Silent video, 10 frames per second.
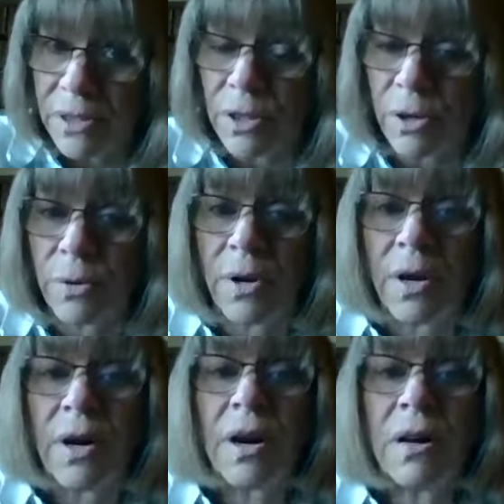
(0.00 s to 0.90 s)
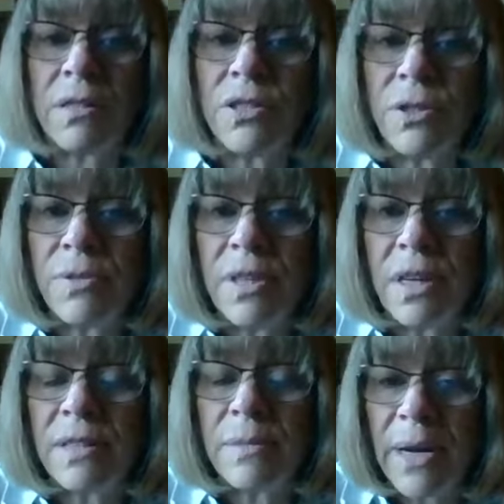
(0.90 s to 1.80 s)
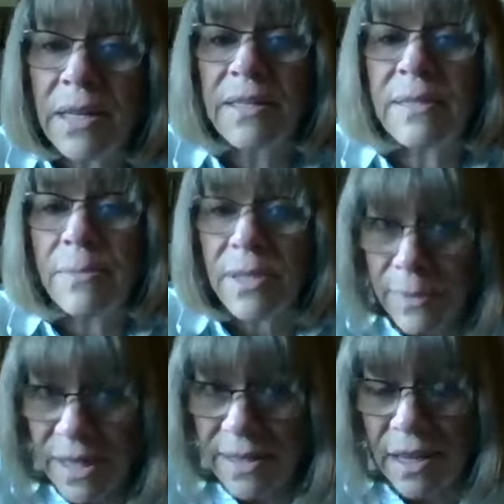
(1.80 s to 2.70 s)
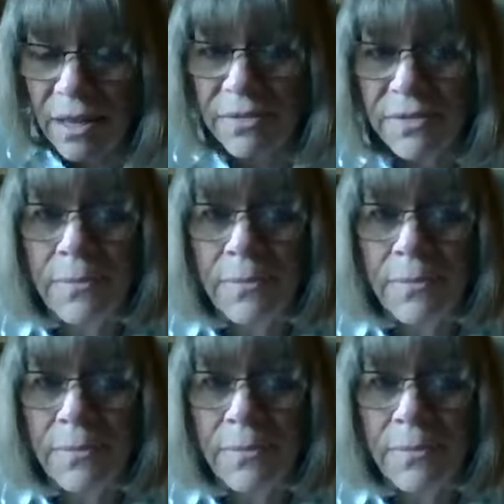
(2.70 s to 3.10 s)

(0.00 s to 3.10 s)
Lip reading: So our two sons, my husband, and myself.